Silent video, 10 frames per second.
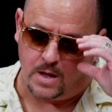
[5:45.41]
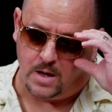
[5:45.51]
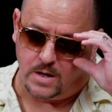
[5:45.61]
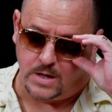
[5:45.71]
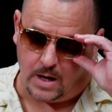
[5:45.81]

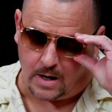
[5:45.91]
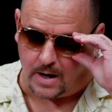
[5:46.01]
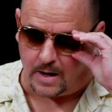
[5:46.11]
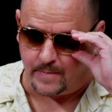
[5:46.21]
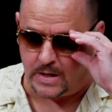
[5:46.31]
Yeah,
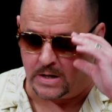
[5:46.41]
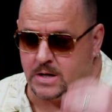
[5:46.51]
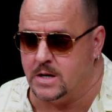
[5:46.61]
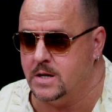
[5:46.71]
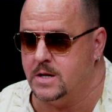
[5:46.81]
I mean,
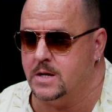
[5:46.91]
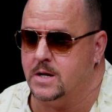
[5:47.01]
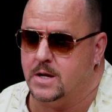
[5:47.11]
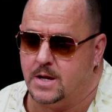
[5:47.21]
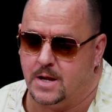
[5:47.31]

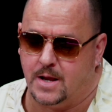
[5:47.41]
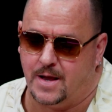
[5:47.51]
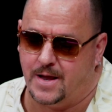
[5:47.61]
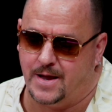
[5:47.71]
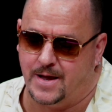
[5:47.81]

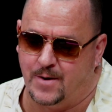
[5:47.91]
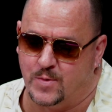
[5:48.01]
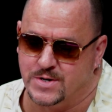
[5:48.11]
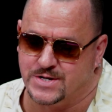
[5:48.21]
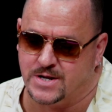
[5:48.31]
it was